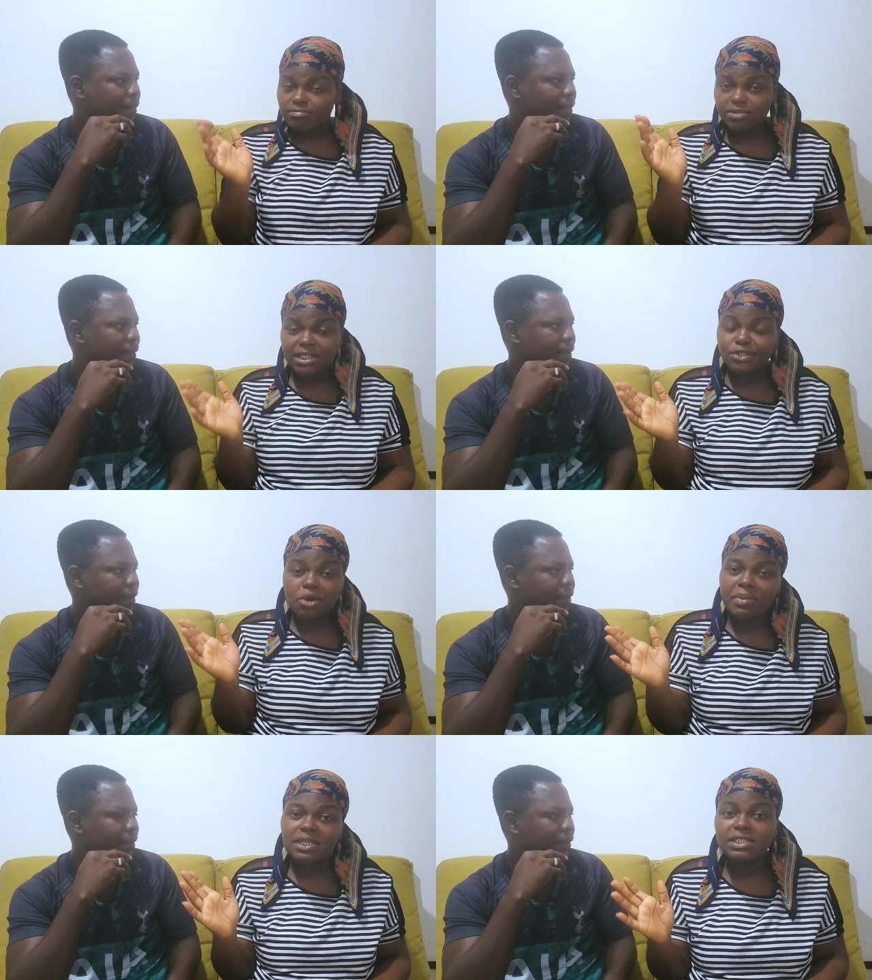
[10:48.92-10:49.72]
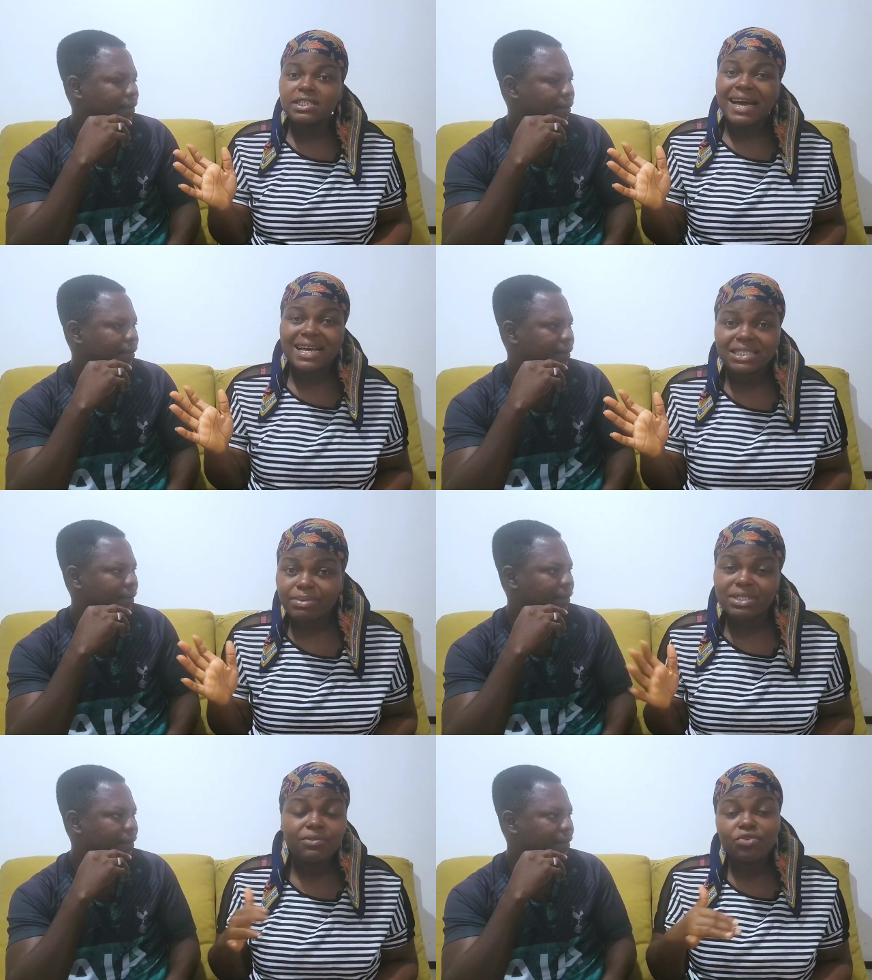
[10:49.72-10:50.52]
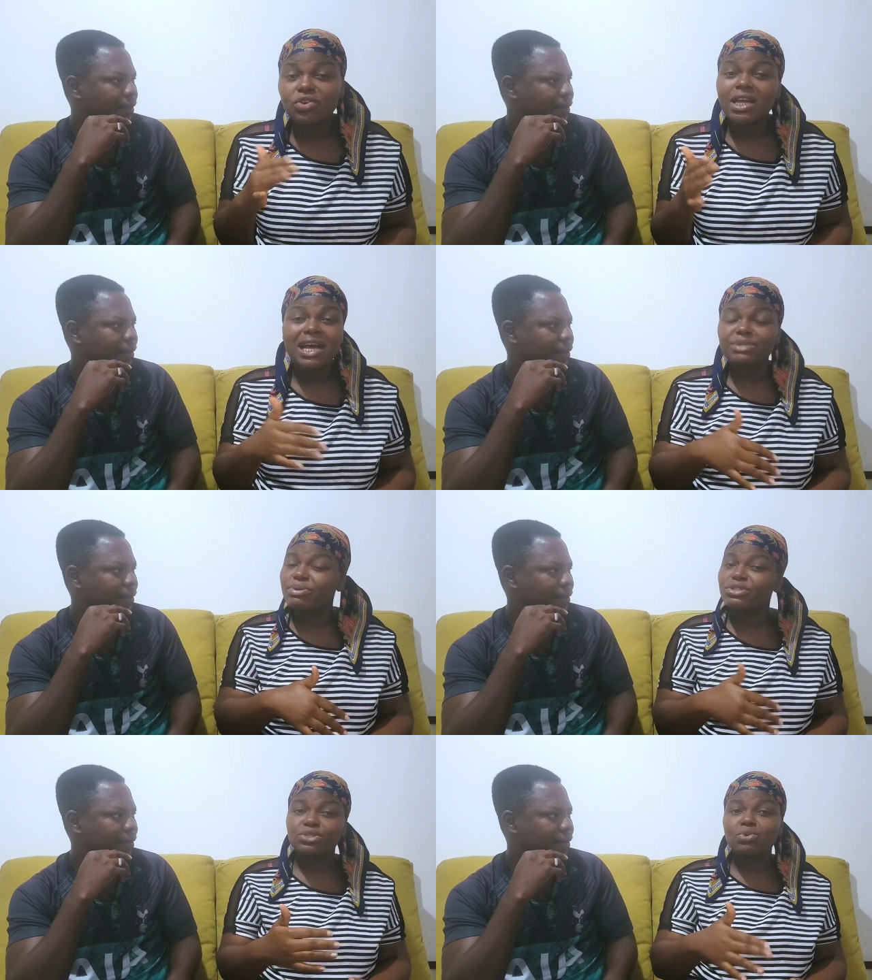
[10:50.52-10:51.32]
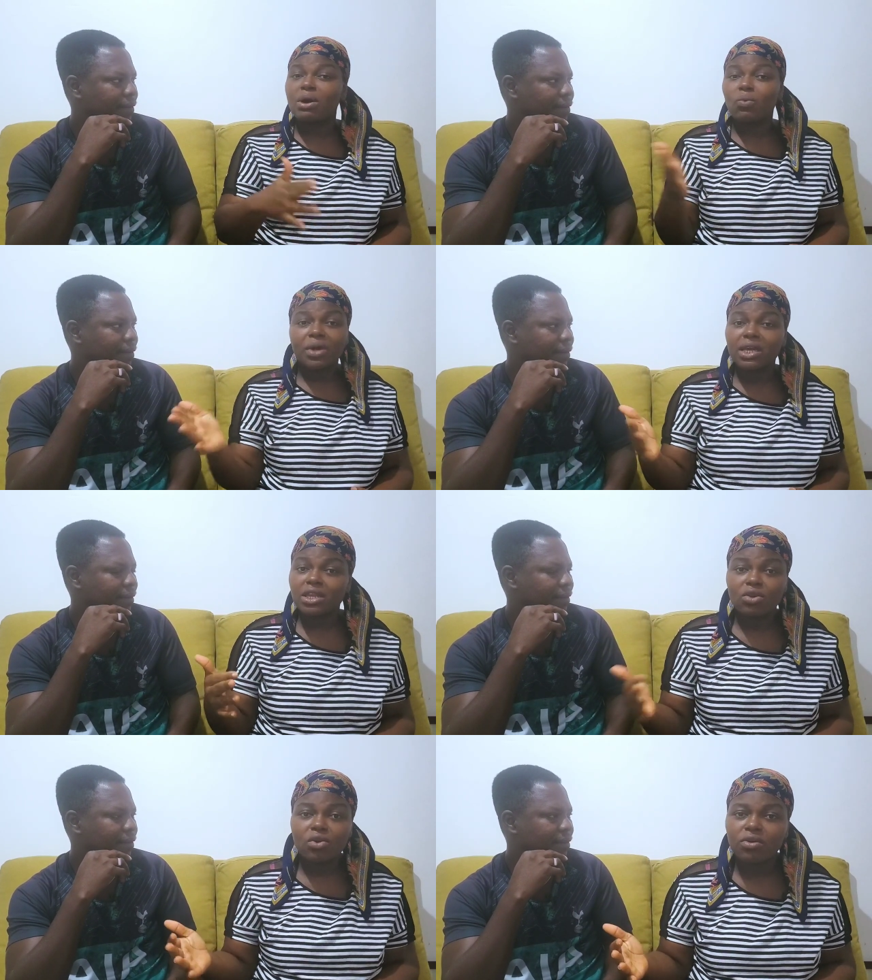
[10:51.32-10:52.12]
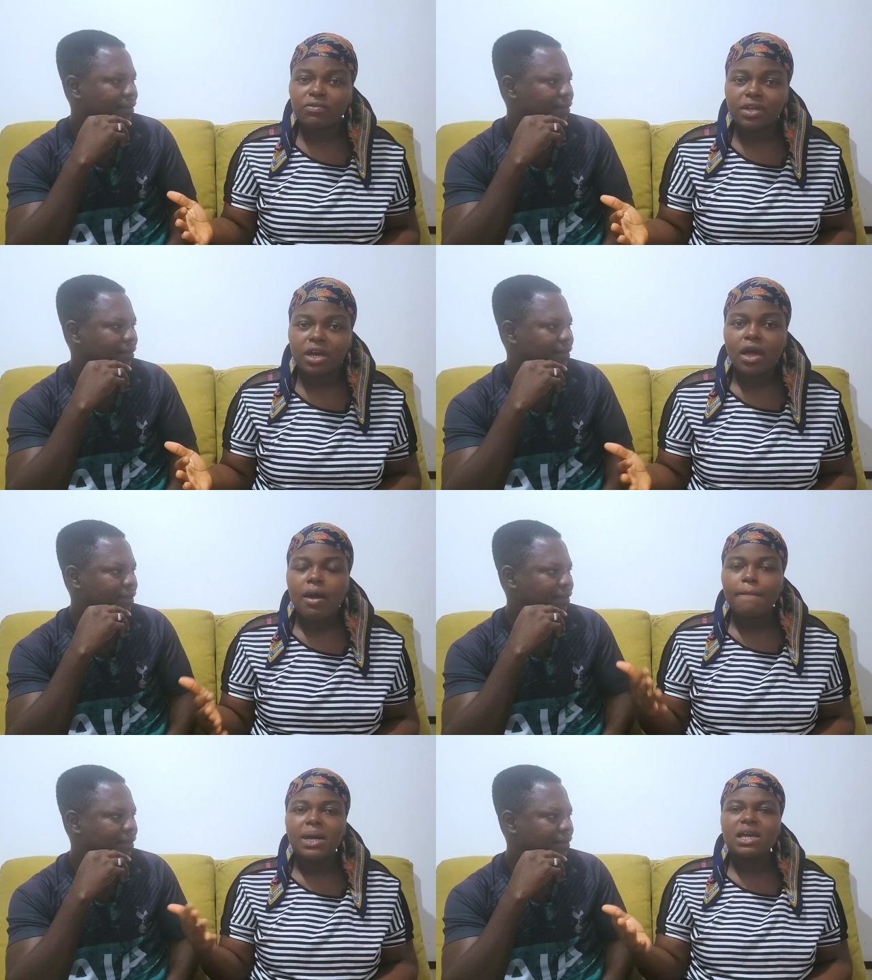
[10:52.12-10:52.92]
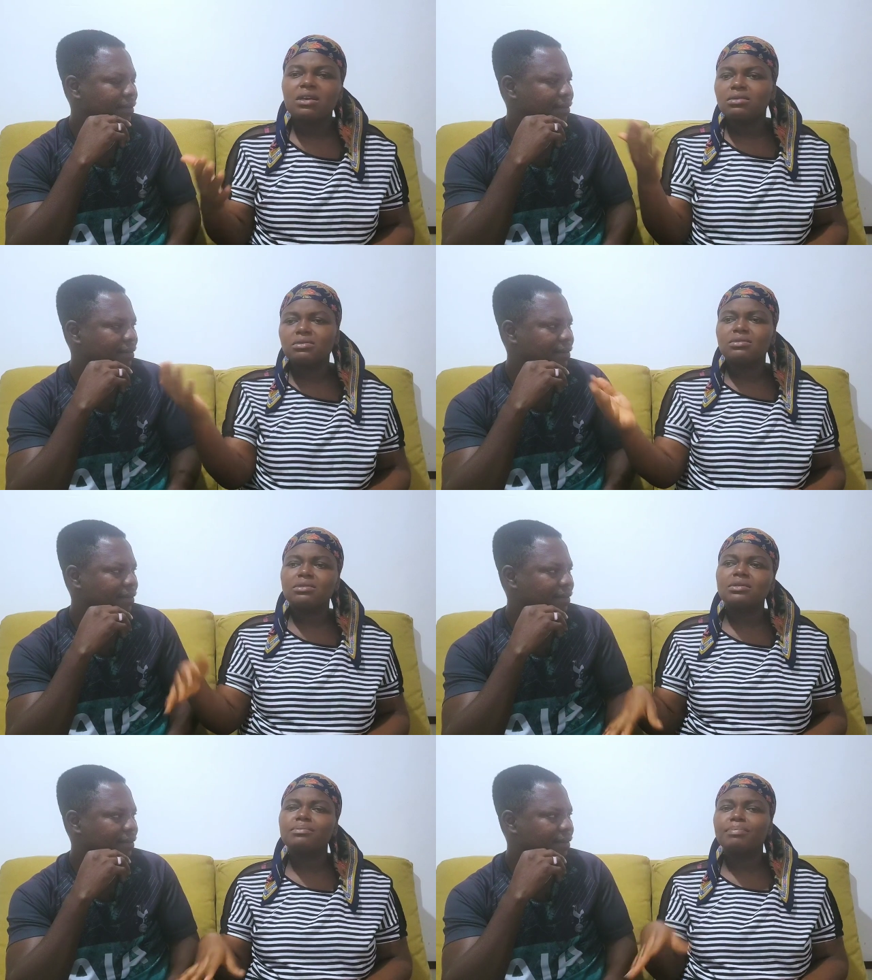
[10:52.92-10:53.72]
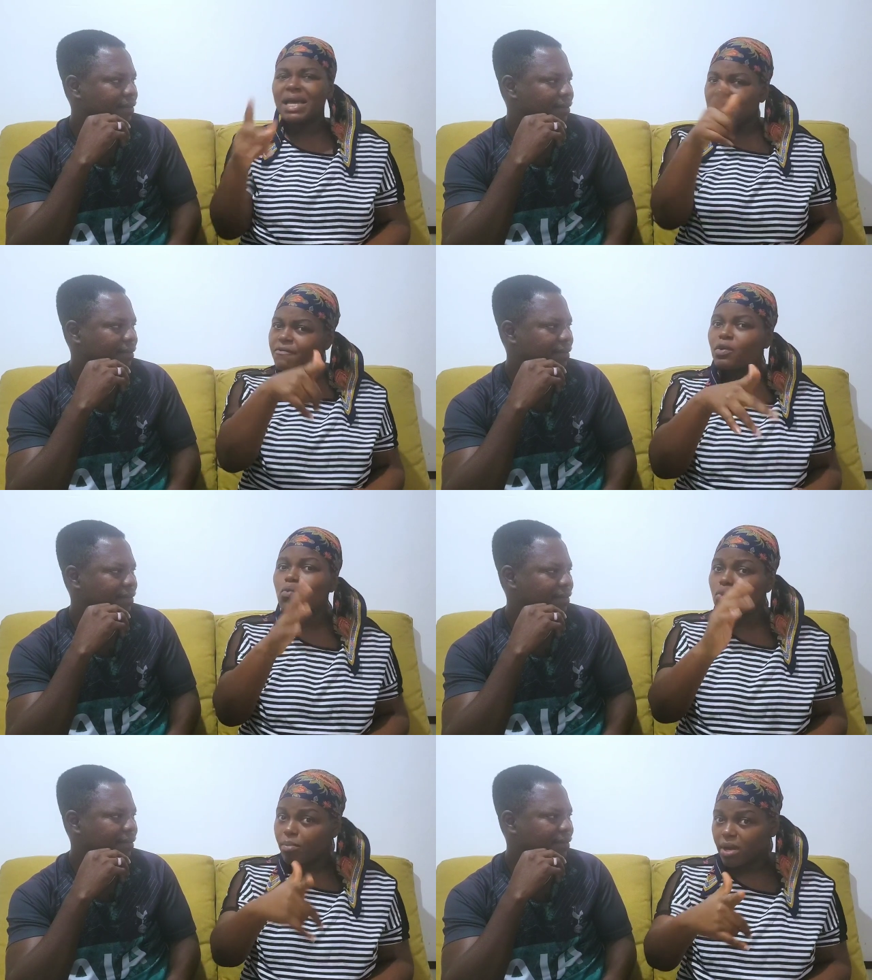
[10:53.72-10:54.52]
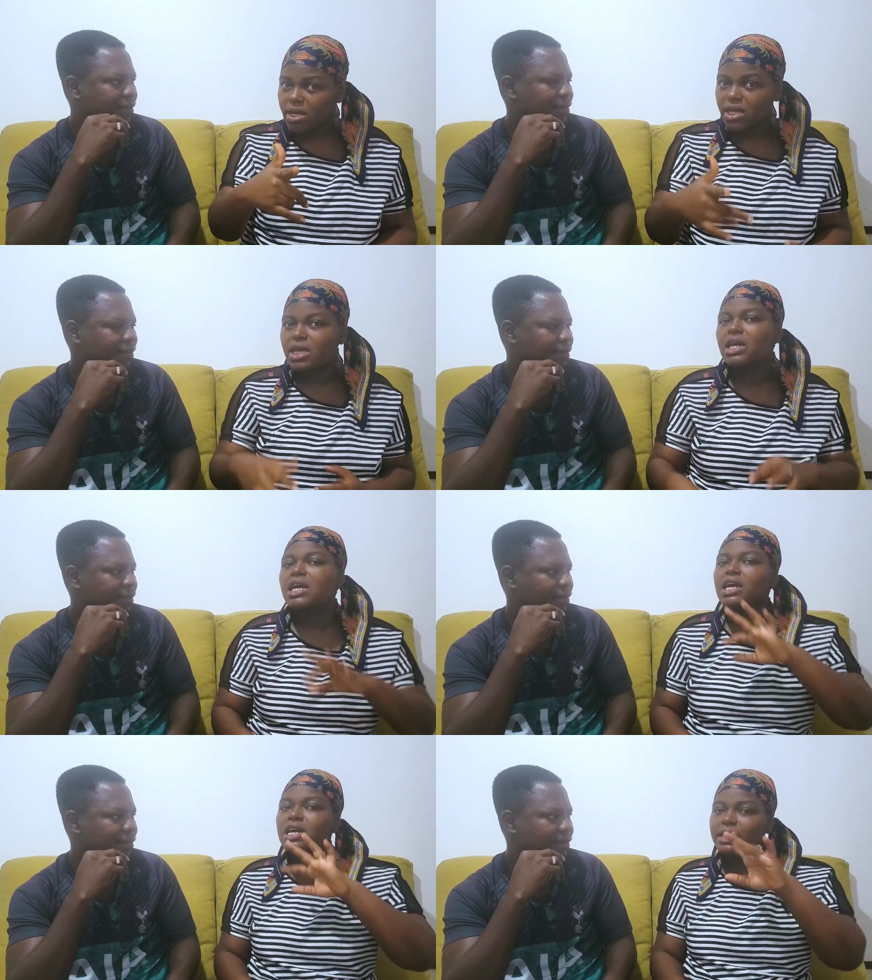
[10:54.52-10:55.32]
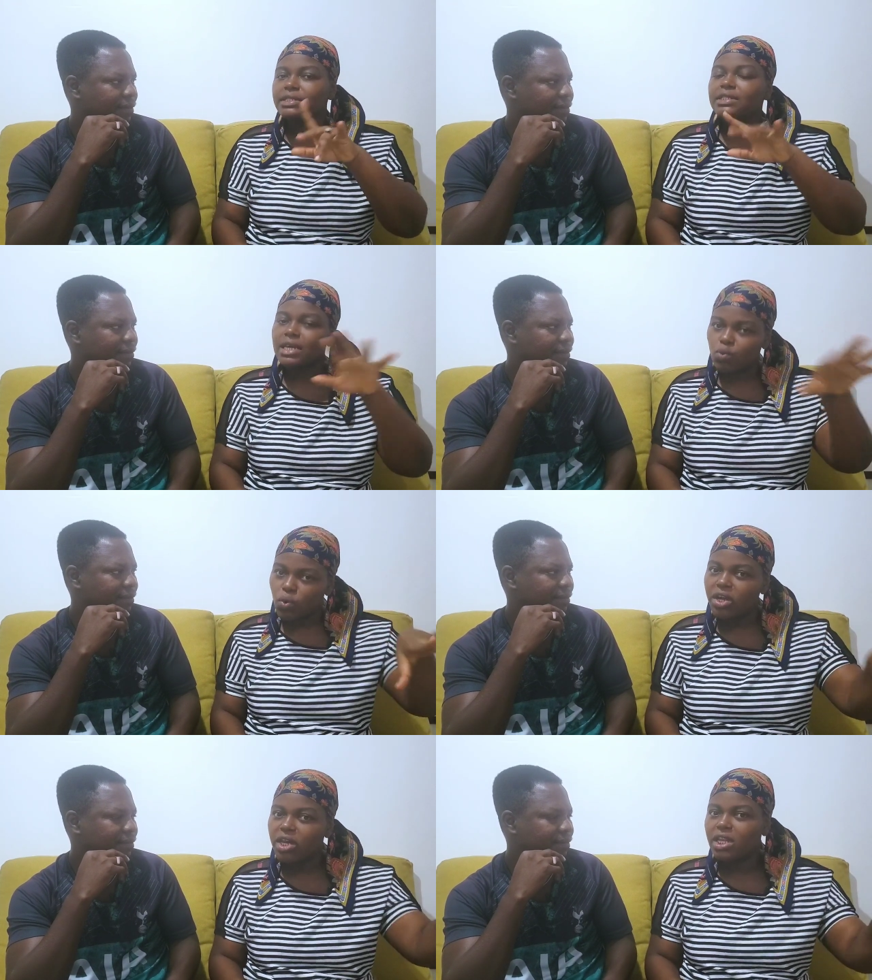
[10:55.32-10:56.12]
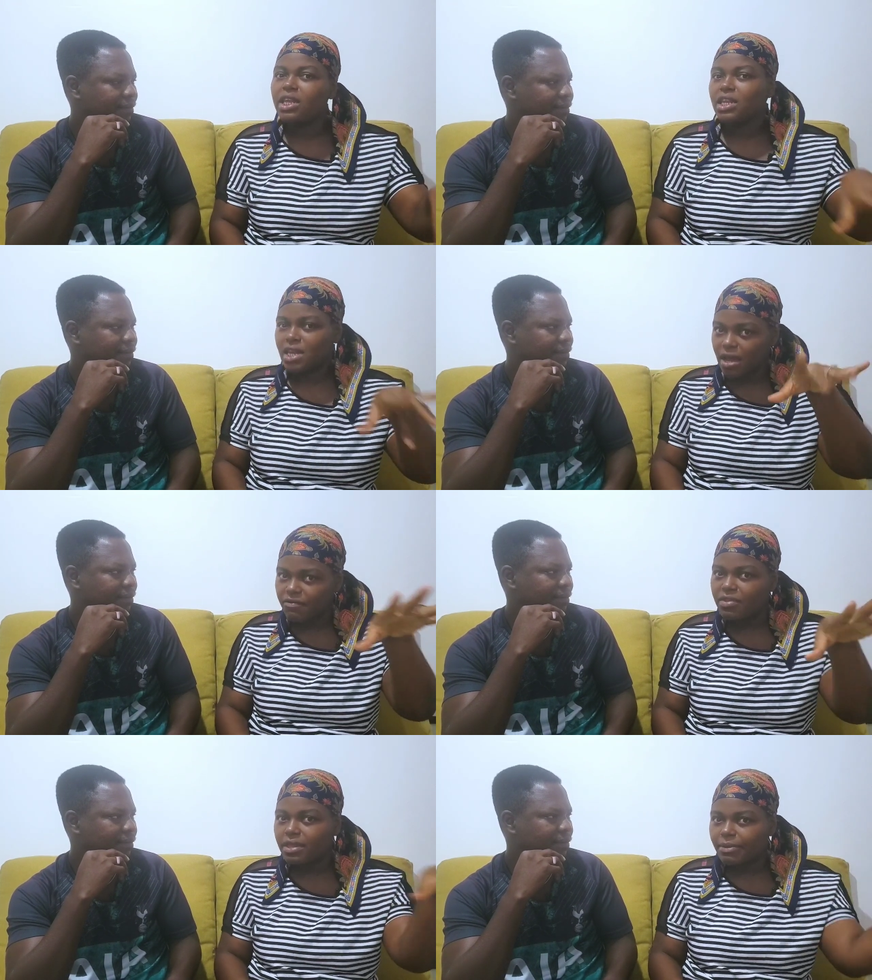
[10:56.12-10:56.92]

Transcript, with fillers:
Speaker 1: start commanding their husbands, even though their husbands too are working and all of that. But but if a woman is working and having the